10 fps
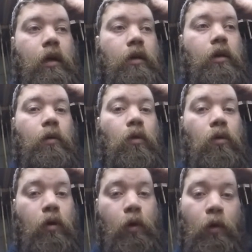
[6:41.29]
New
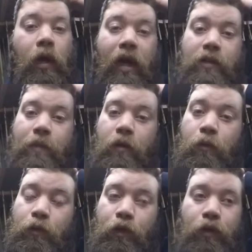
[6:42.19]
oil cooler has been
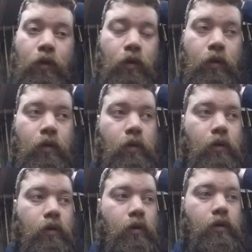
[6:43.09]
ordered
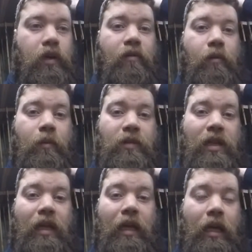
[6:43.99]
because the other one was
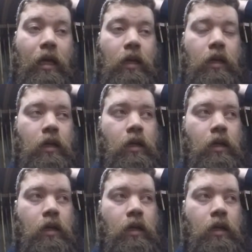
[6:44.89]
leaking.